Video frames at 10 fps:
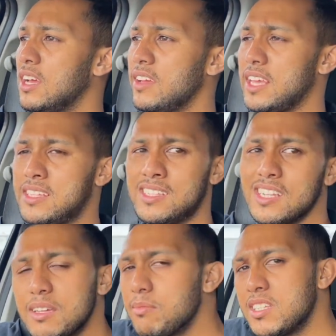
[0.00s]

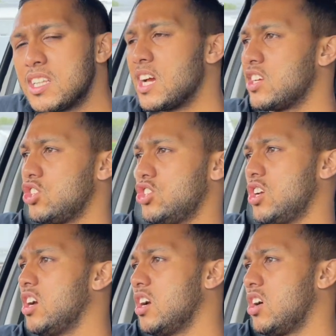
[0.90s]
extremely sluggish
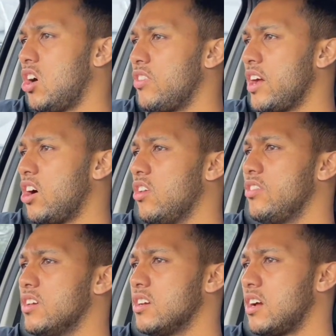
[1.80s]
on
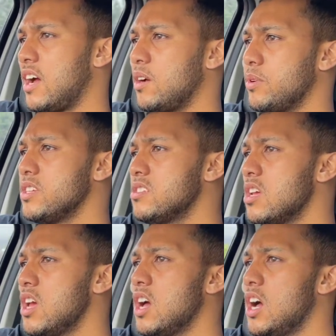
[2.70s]
the highways,
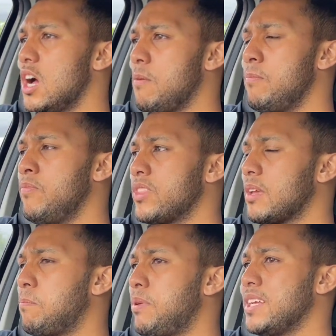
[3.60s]

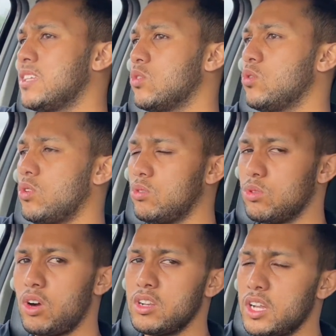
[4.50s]

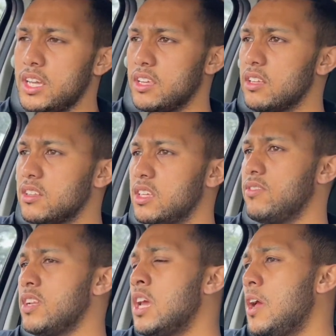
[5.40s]
or on a hill
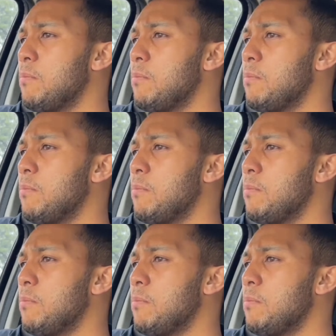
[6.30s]
even.